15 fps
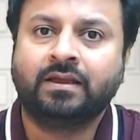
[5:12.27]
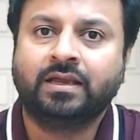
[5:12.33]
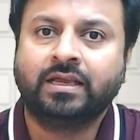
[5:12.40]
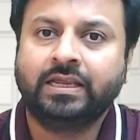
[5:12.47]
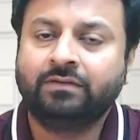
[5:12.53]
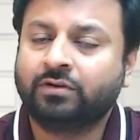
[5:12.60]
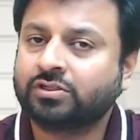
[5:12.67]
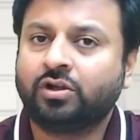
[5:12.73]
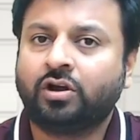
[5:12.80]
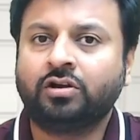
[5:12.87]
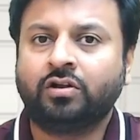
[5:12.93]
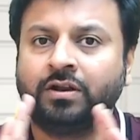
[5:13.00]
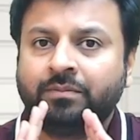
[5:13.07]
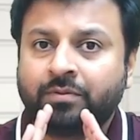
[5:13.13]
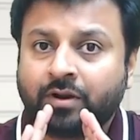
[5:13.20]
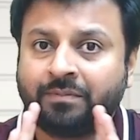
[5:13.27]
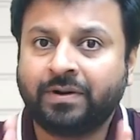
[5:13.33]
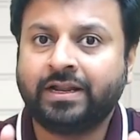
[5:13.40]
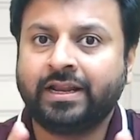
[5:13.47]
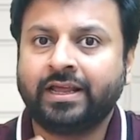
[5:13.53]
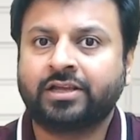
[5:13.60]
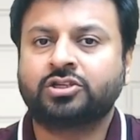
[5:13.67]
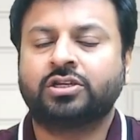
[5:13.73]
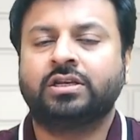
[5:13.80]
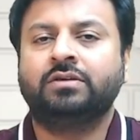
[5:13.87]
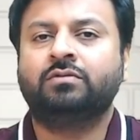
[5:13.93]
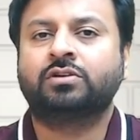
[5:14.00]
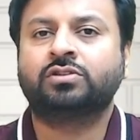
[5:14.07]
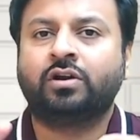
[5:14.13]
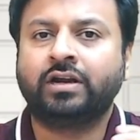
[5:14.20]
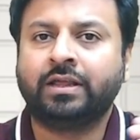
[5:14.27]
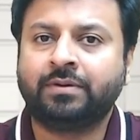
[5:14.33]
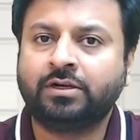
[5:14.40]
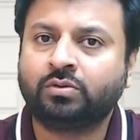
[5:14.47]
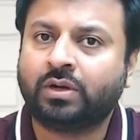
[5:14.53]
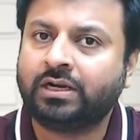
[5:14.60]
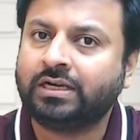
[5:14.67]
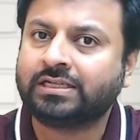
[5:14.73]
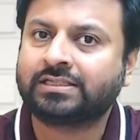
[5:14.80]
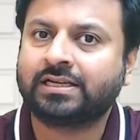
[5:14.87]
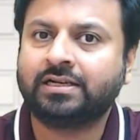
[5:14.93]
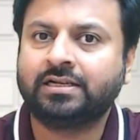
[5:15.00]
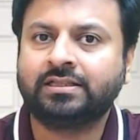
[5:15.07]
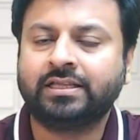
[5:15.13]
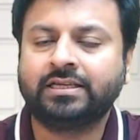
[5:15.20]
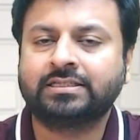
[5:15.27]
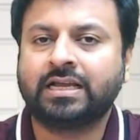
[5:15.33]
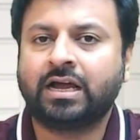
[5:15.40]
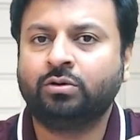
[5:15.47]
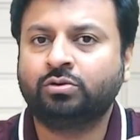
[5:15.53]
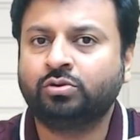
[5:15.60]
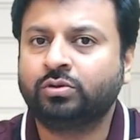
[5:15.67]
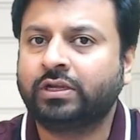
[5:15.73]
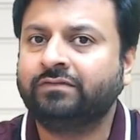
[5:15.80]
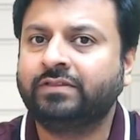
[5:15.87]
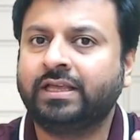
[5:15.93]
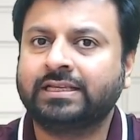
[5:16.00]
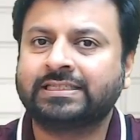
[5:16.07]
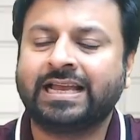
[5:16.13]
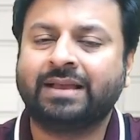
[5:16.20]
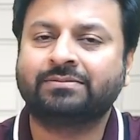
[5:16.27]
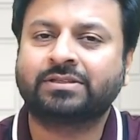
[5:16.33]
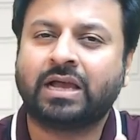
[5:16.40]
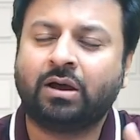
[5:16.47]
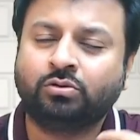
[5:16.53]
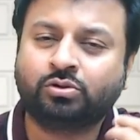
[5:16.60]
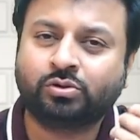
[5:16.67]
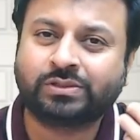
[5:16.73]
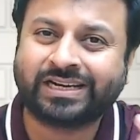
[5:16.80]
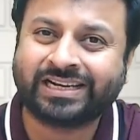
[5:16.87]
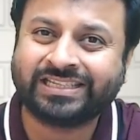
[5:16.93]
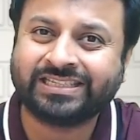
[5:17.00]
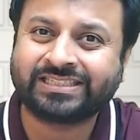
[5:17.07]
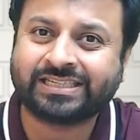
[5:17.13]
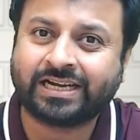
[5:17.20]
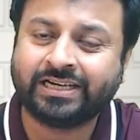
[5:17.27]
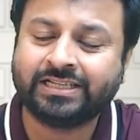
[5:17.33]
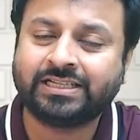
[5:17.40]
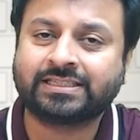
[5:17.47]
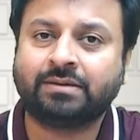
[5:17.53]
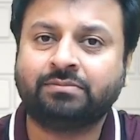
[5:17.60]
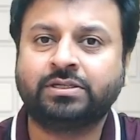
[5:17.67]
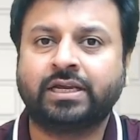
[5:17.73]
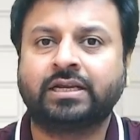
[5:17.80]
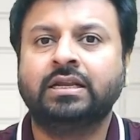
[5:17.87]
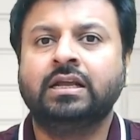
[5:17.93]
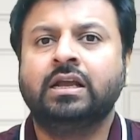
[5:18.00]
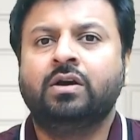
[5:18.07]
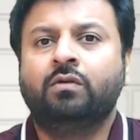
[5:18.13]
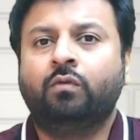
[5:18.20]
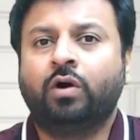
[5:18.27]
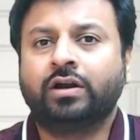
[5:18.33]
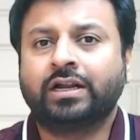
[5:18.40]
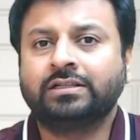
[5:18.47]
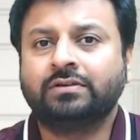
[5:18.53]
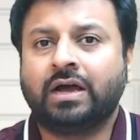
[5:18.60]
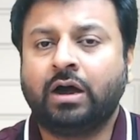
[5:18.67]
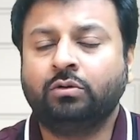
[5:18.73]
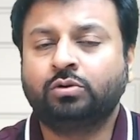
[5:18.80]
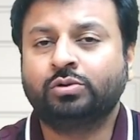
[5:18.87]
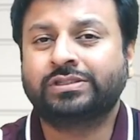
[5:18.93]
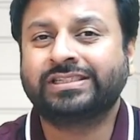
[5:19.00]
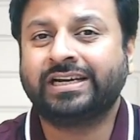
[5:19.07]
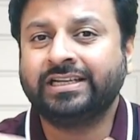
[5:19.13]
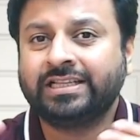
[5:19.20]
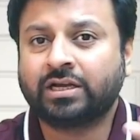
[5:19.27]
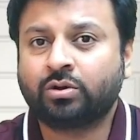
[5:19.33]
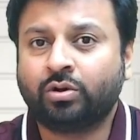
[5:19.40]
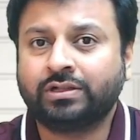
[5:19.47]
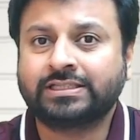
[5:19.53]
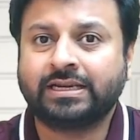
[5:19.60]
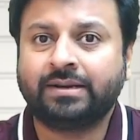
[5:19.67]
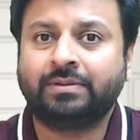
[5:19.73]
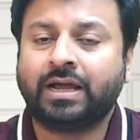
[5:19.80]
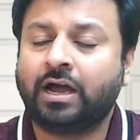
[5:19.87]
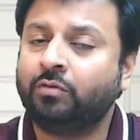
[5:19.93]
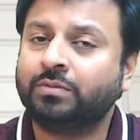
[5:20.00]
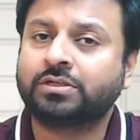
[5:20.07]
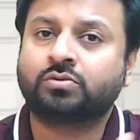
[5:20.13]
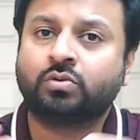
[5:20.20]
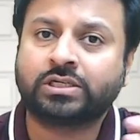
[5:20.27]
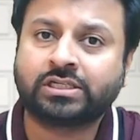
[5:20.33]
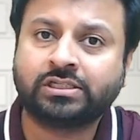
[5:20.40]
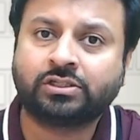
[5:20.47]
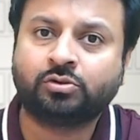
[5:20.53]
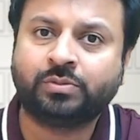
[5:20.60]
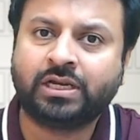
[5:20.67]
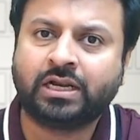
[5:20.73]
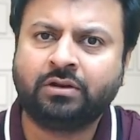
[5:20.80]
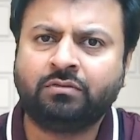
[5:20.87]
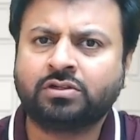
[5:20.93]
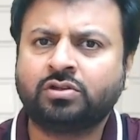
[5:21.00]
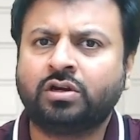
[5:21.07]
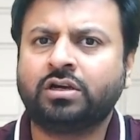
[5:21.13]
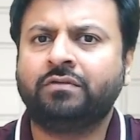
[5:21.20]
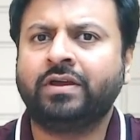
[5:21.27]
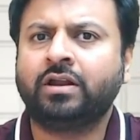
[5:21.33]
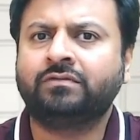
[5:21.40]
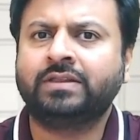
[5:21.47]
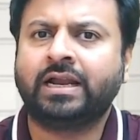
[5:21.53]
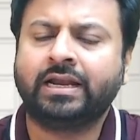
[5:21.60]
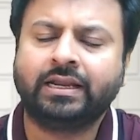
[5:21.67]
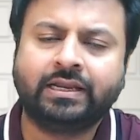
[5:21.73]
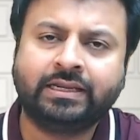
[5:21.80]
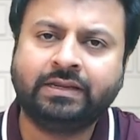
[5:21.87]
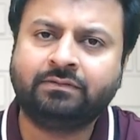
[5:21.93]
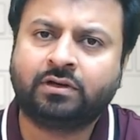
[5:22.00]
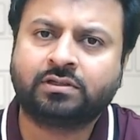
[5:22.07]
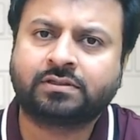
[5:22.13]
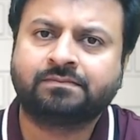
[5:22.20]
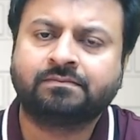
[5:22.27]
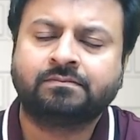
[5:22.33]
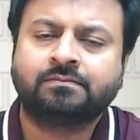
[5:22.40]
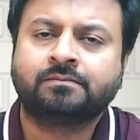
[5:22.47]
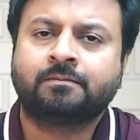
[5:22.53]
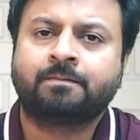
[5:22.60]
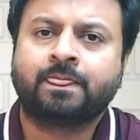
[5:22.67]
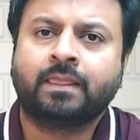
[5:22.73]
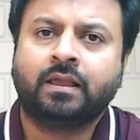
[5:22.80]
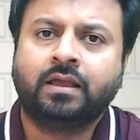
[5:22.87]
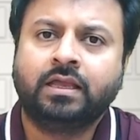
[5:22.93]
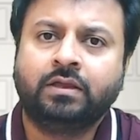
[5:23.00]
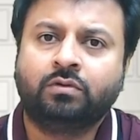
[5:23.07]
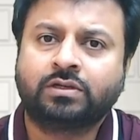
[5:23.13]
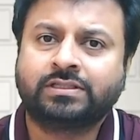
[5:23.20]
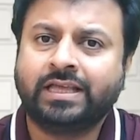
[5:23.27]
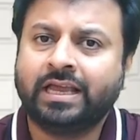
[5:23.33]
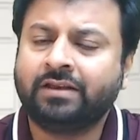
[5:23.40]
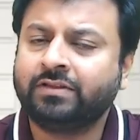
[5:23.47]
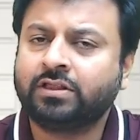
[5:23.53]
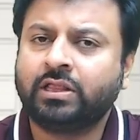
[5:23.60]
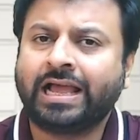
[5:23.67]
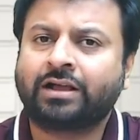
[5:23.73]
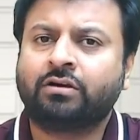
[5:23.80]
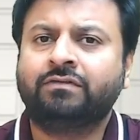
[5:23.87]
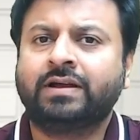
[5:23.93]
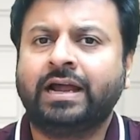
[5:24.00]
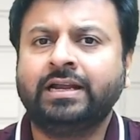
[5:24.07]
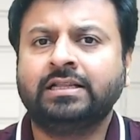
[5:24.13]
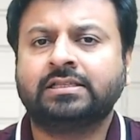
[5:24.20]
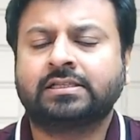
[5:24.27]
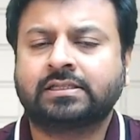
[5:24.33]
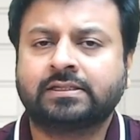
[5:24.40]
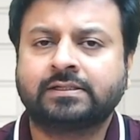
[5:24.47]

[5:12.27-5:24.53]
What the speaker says: He was not on a proper direction. He was not able to understand the things, how to give the exams, how to study the subject, how to study the concept, how much questions to be done. He was not aware of that. He was there with lack of guidance.